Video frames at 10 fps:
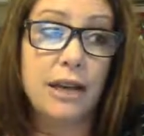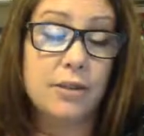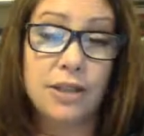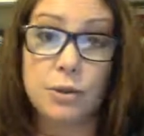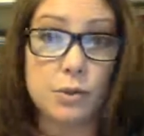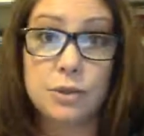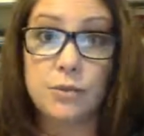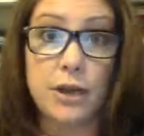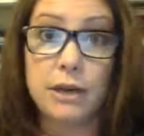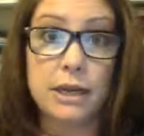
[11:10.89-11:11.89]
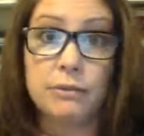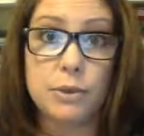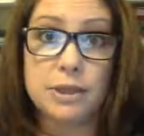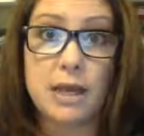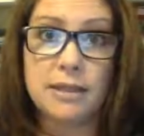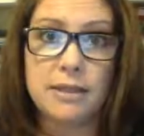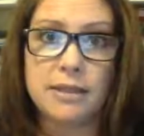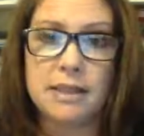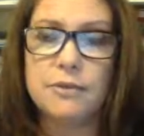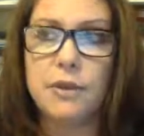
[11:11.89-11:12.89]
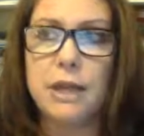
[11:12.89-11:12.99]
you know, was not successful.